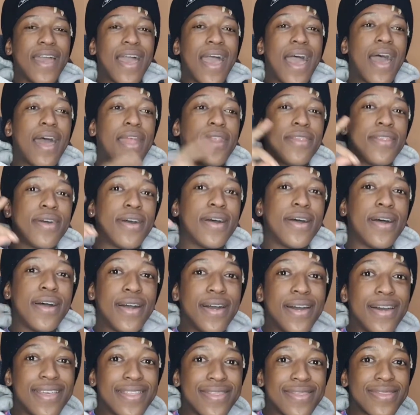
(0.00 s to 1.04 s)
And
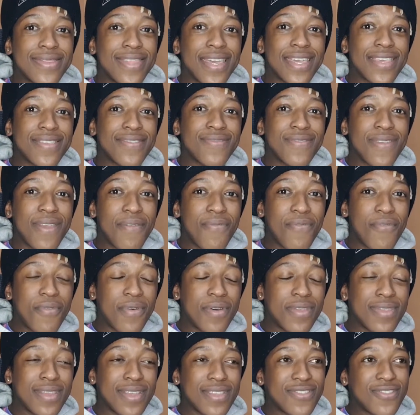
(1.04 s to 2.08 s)
thanks to
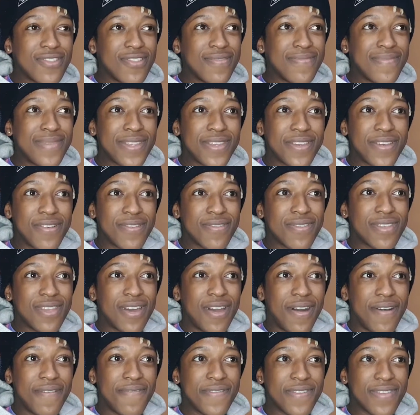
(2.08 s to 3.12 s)
everyone that told me to go to the
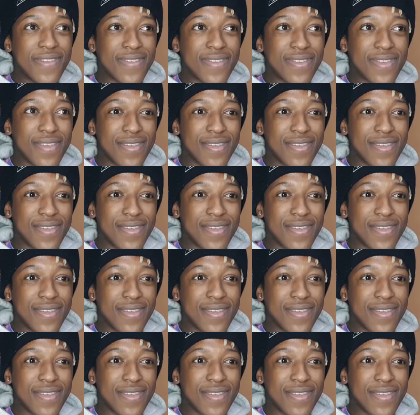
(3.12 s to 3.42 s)
office,